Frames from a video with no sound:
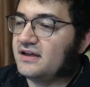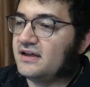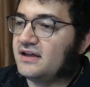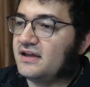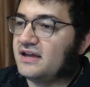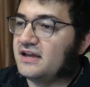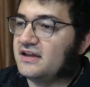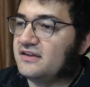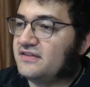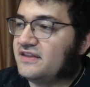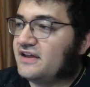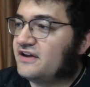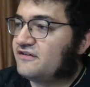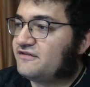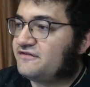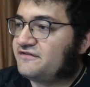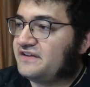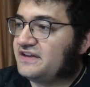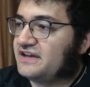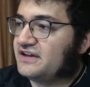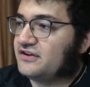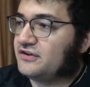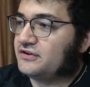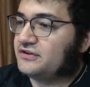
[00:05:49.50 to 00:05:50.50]
in their
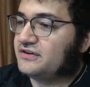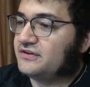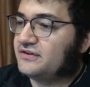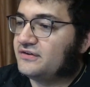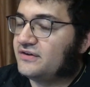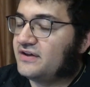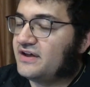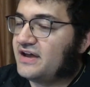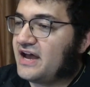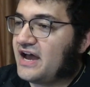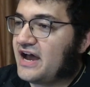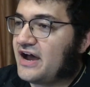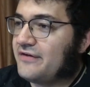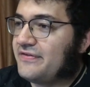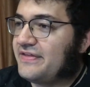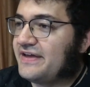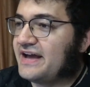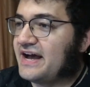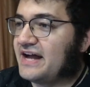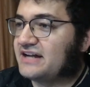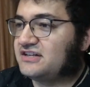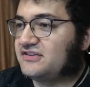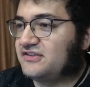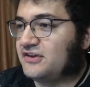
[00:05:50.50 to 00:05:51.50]
field, how they
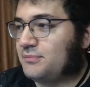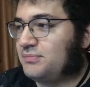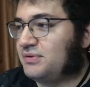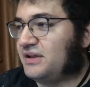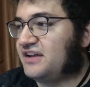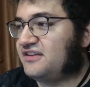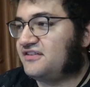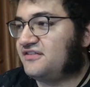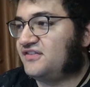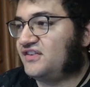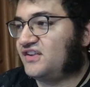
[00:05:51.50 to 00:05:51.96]
got to their place of